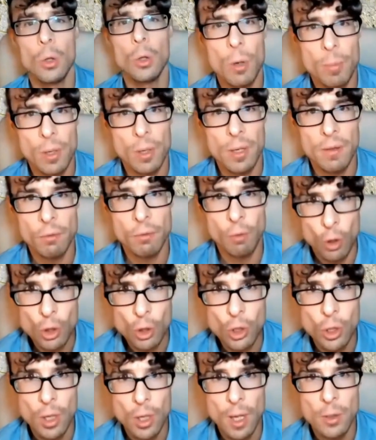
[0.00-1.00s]
to properly
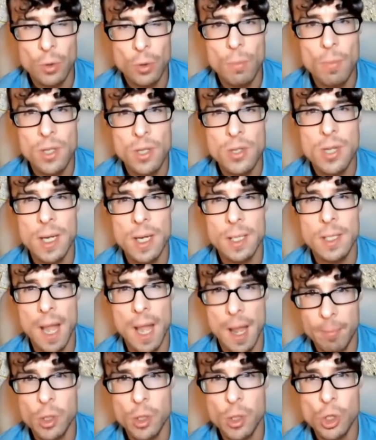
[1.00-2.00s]
function and to maintain
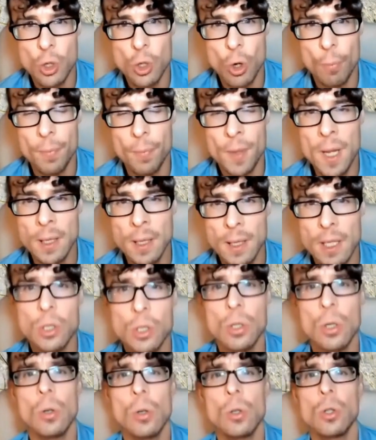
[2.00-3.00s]
the epigenome.
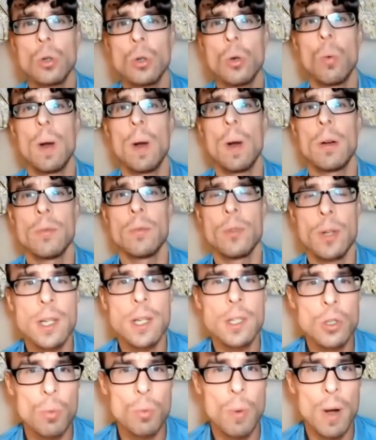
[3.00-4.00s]
That's also one of the
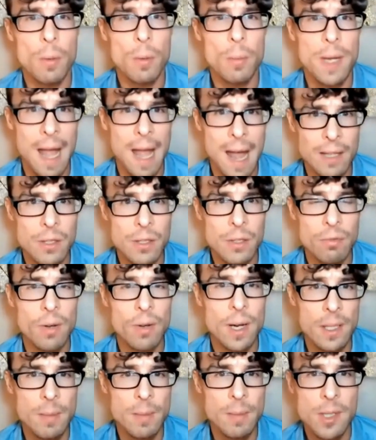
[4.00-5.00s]
reasons why we added
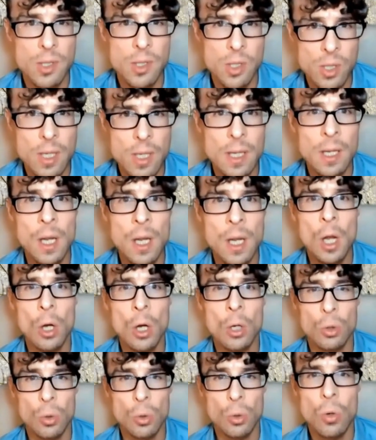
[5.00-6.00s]
vitamin C
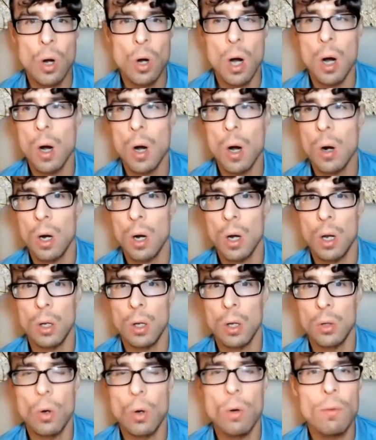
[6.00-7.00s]
to our
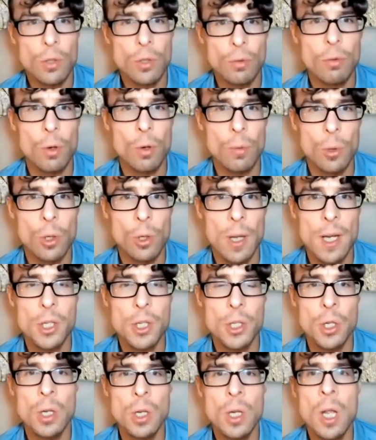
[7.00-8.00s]
uh, Novos
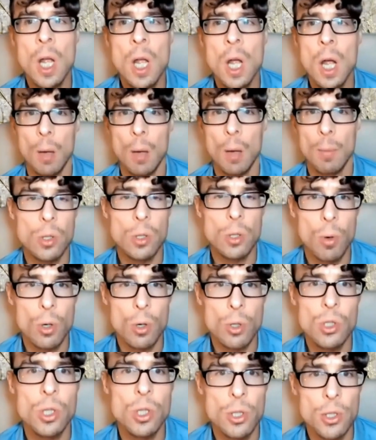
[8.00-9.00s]
formulation, because it
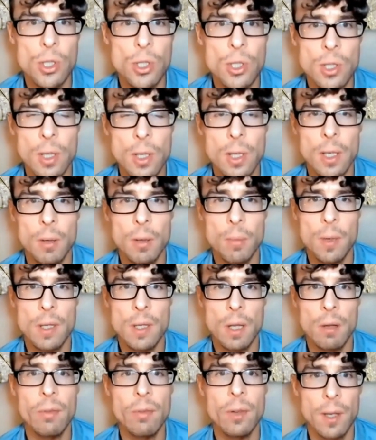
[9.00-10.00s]
works synergistically
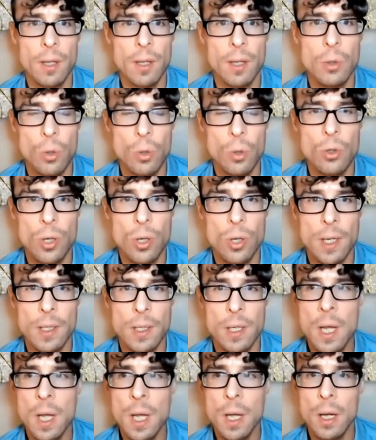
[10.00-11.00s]
with
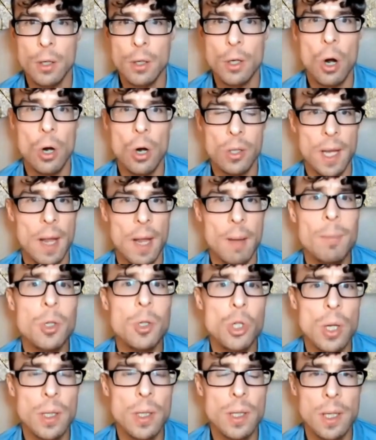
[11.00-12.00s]
alpha-ketoglutarate regarding
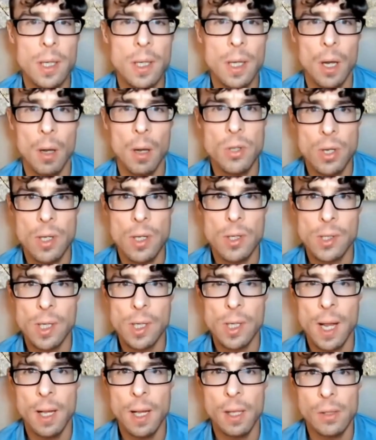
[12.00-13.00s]
epigenetic
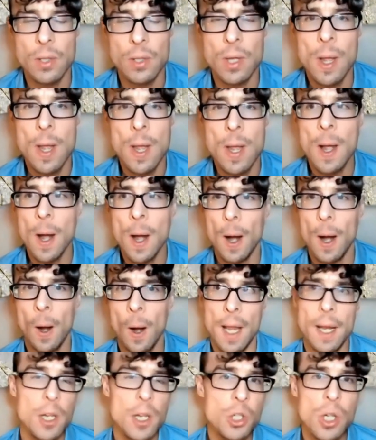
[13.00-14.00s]
maintenance and health.
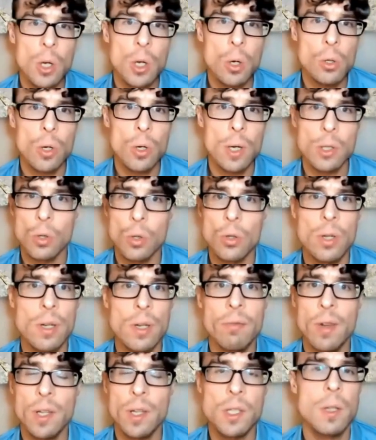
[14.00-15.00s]
A K G also has
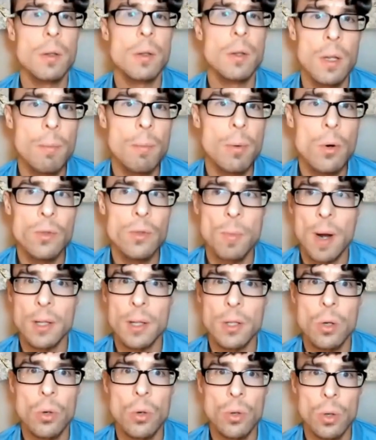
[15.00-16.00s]
other effects. It improves
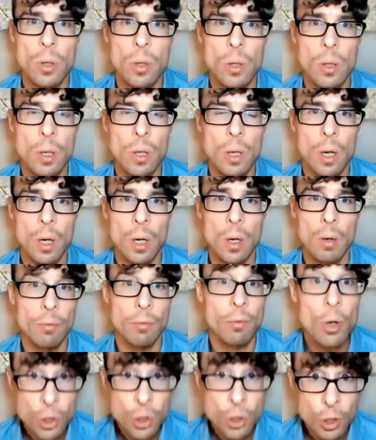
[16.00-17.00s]
mitochondrial
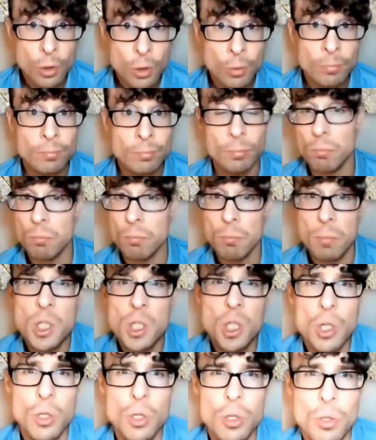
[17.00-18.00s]
uh, function,
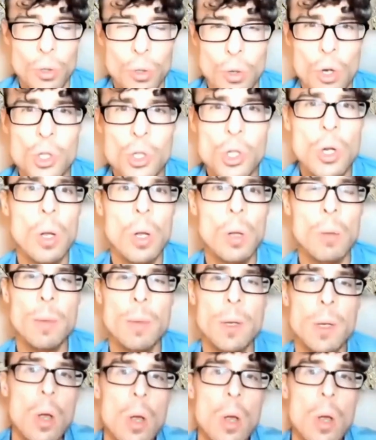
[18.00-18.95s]
which is logical